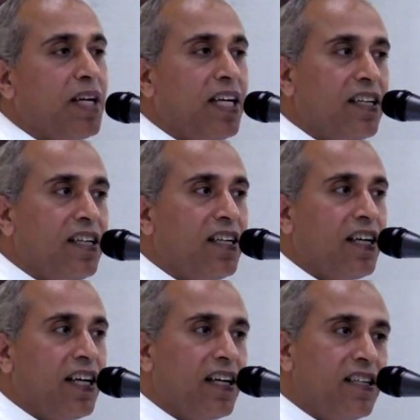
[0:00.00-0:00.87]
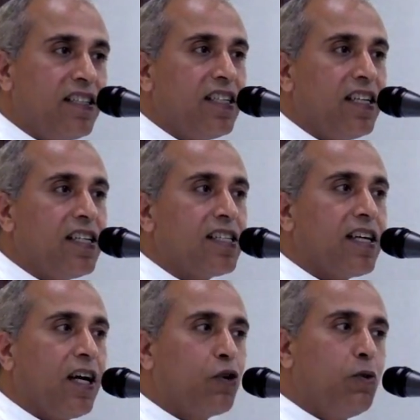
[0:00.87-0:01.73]
mental energy
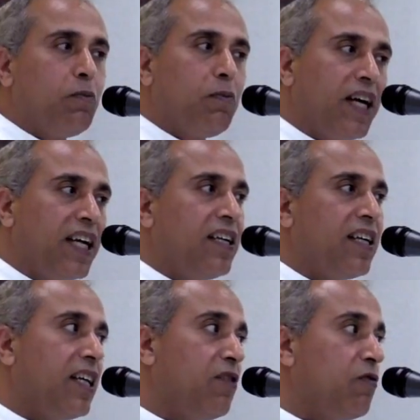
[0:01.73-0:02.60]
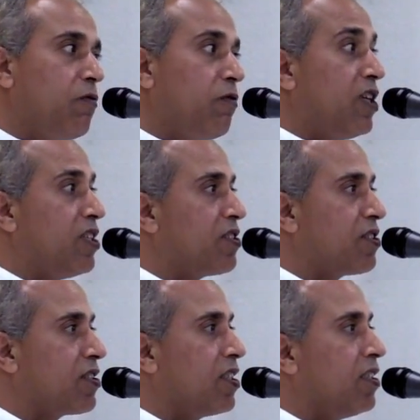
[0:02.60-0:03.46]
is occupied in
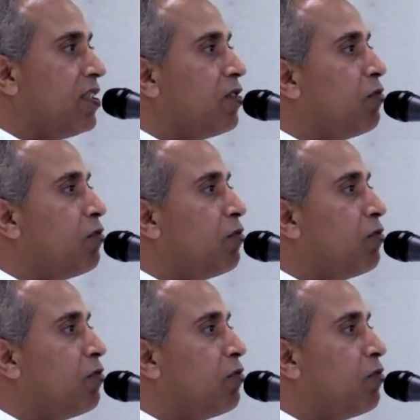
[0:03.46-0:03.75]
words.